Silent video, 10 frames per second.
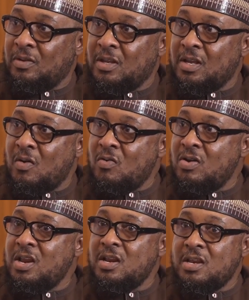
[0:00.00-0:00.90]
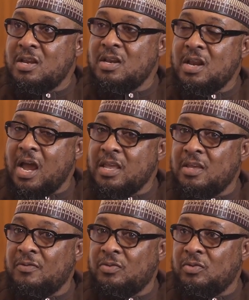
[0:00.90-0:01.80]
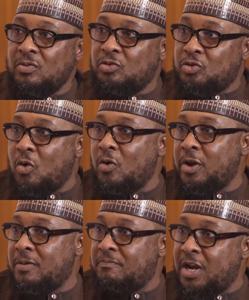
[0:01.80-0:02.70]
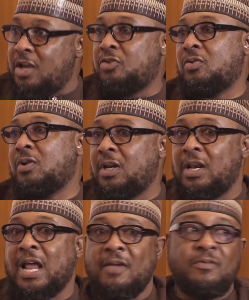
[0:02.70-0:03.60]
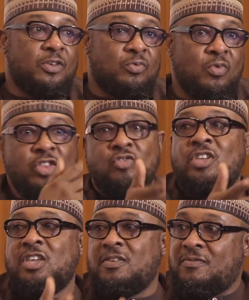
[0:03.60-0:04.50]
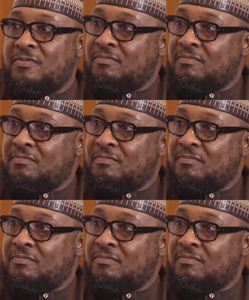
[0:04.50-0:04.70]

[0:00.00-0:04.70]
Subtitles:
The only thing that gives you joy, pleasure in life is when you give.